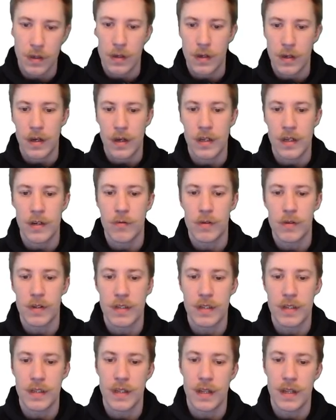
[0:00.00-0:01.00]
And here we can
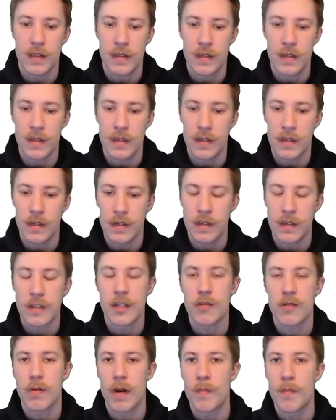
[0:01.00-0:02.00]
see that the uh,
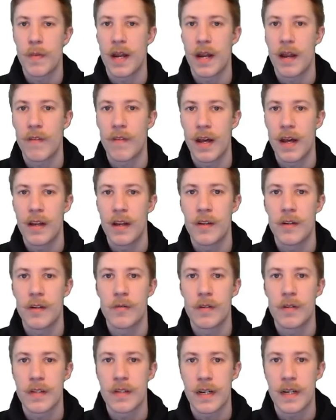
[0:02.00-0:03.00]
scrap metal value
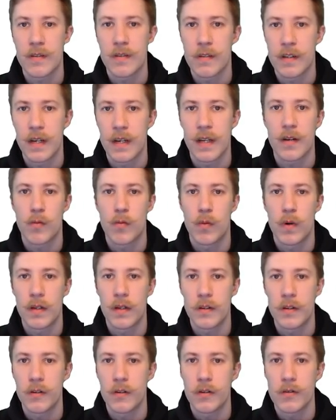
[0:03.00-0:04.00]
is actually at one
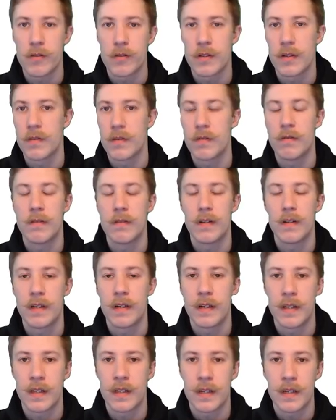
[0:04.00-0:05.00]
euro, so
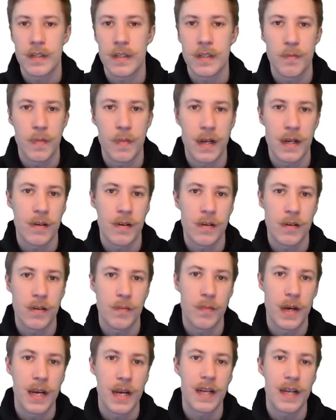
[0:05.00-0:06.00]
it is better
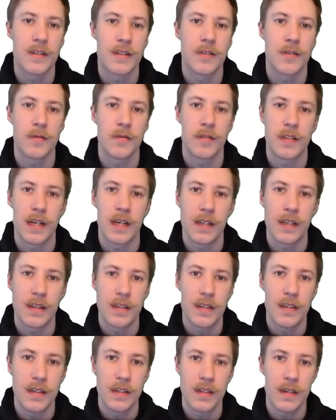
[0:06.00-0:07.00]
paid to take
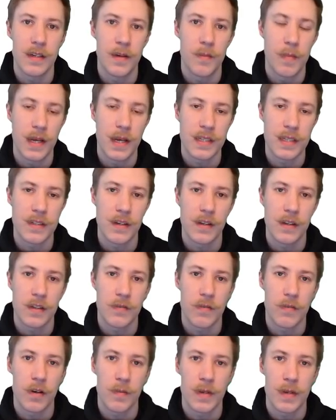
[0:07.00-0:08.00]
the metals
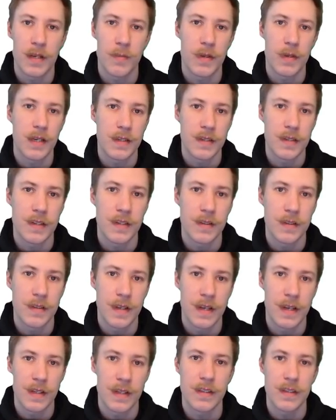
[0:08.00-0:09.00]
from a P C
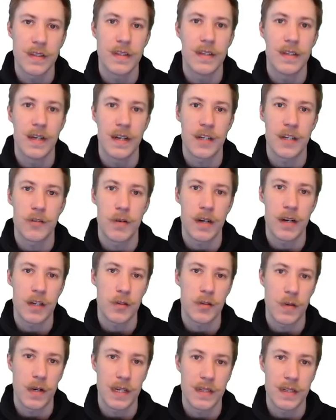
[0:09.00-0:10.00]
than the electronics
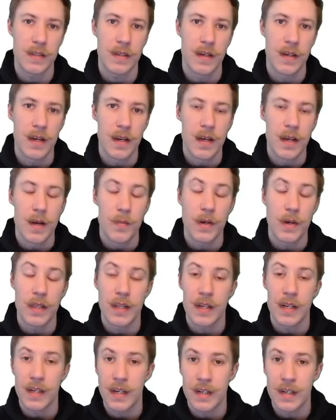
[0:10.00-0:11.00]
waste. But then
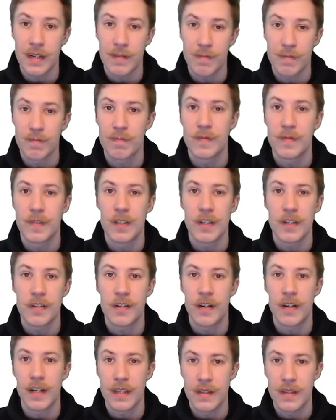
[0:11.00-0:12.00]
again, just
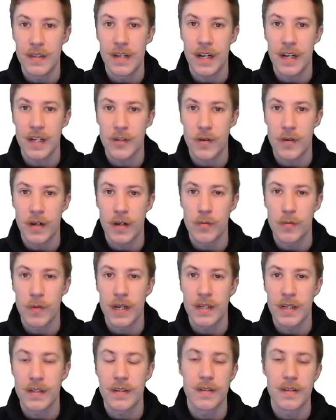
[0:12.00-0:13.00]
collect the electronics
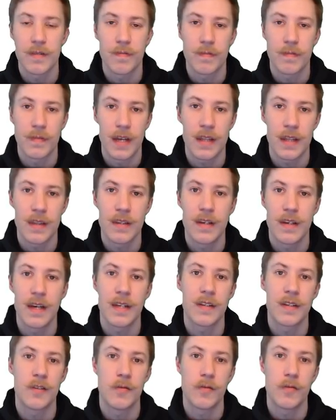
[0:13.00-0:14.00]
waste. At the
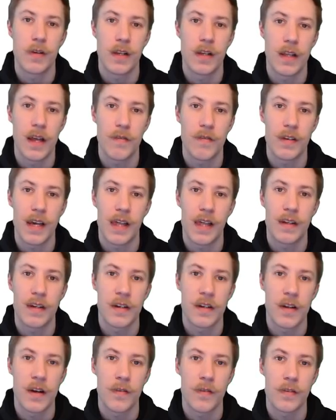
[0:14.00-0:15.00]
end you will have gathered
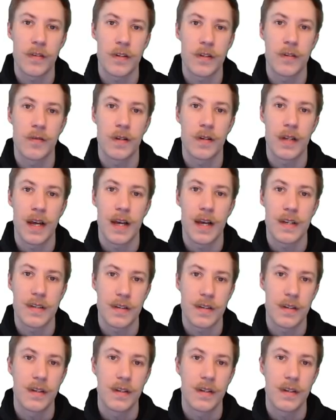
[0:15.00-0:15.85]
enough, so it has